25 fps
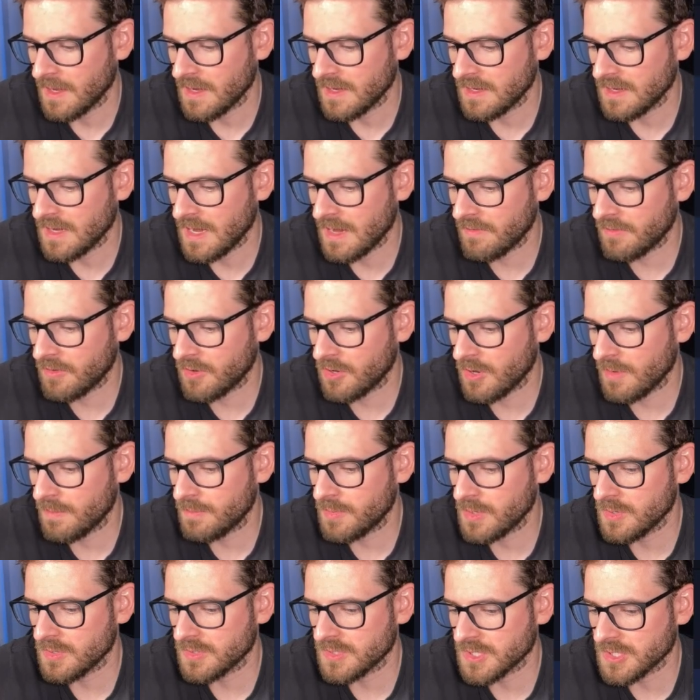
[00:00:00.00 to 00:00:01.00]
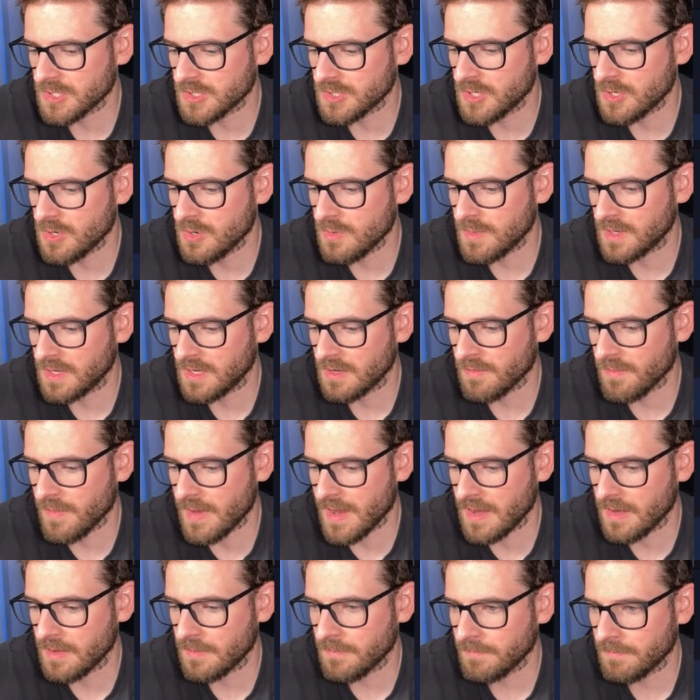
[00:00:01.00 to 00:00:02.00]
never abuses too many of
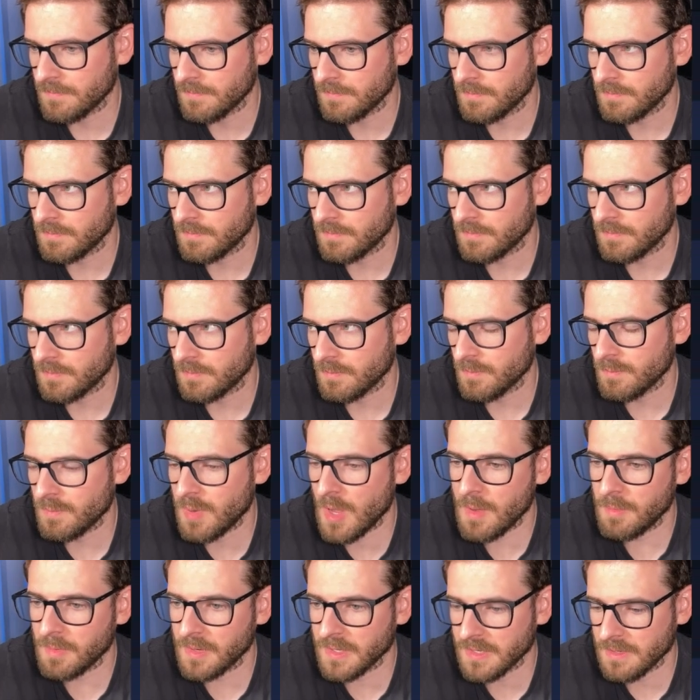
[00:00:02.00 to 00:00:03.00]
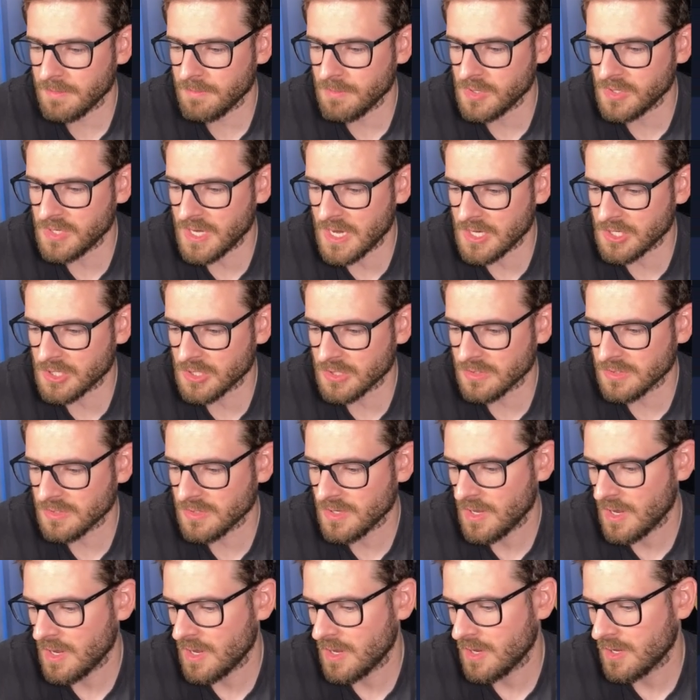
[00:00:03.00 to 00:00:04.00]
my public mutations.
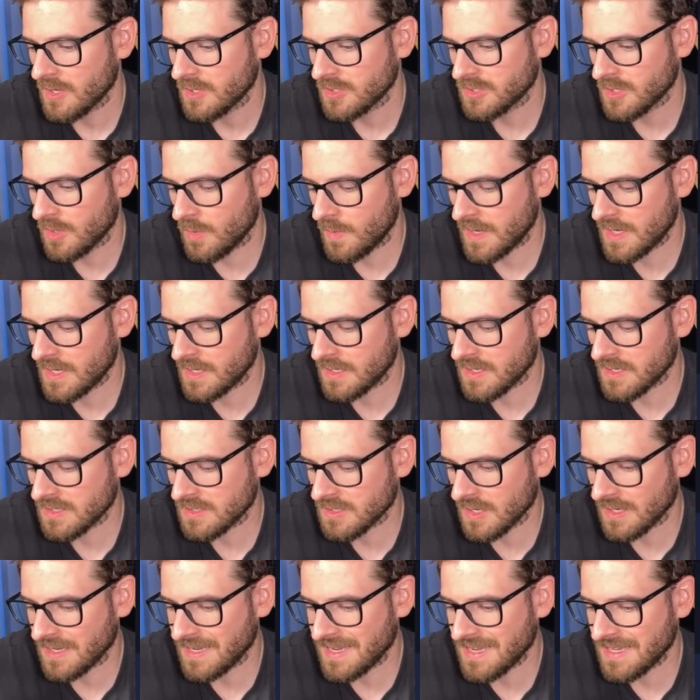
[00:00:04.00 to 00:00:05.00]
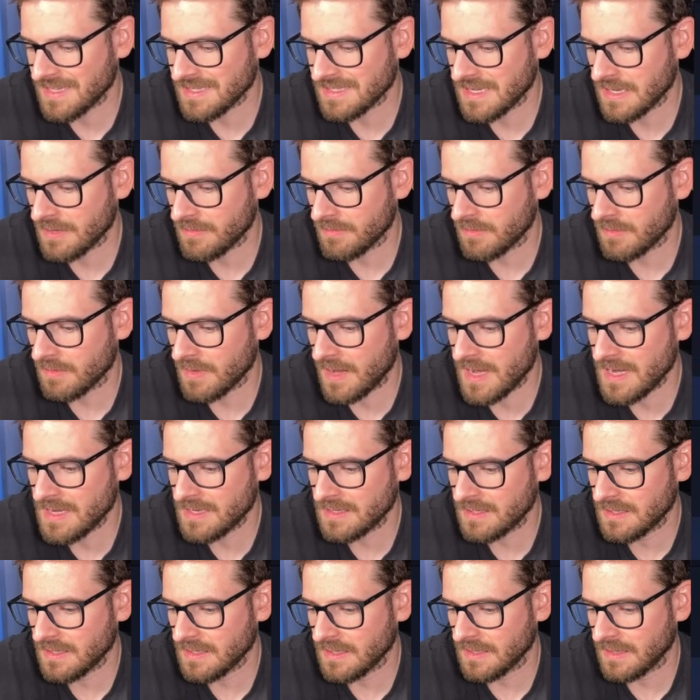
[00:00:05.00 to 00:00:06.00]
So we can just again say
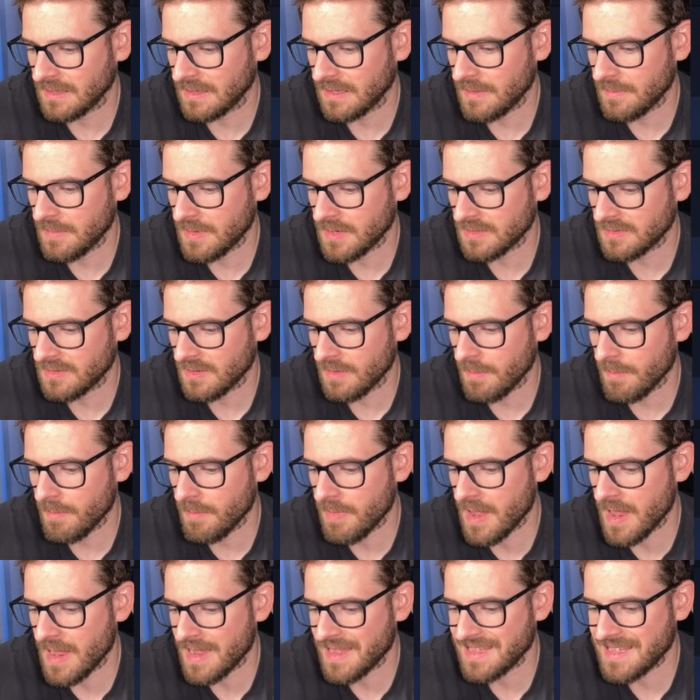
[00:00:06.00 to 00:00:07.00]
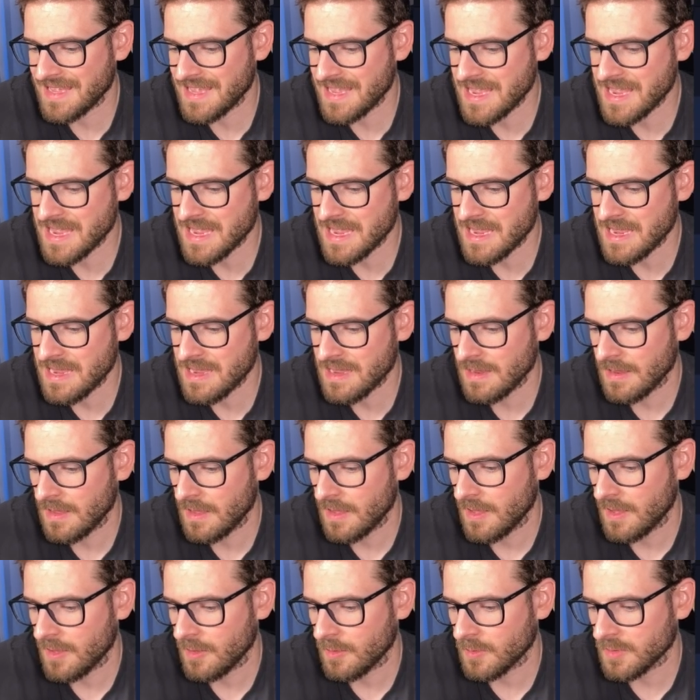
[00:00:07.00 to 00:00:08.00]
rate limit by key.
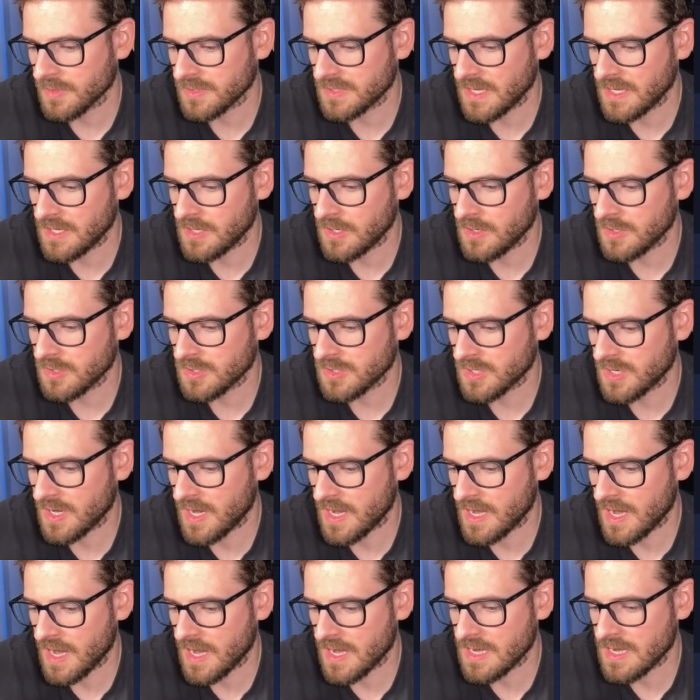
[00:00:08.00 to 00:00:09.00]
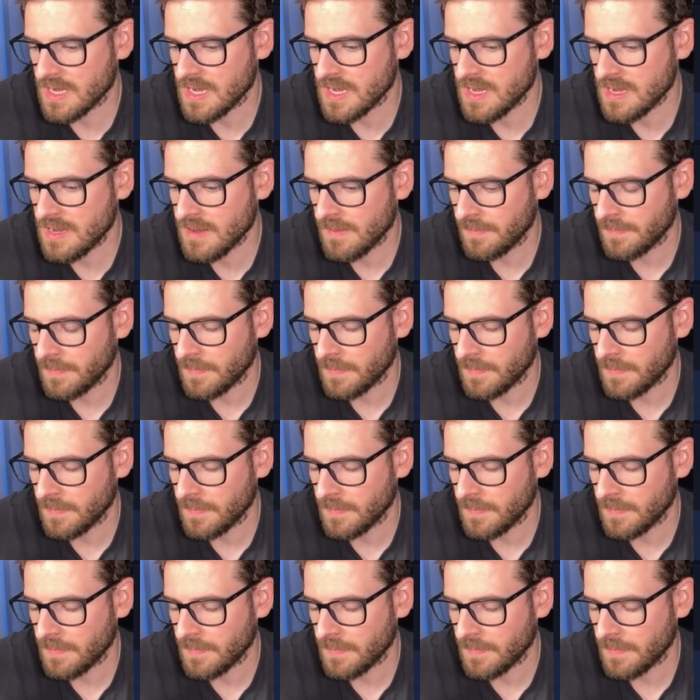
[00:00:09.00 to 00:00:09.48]
We'll say user.id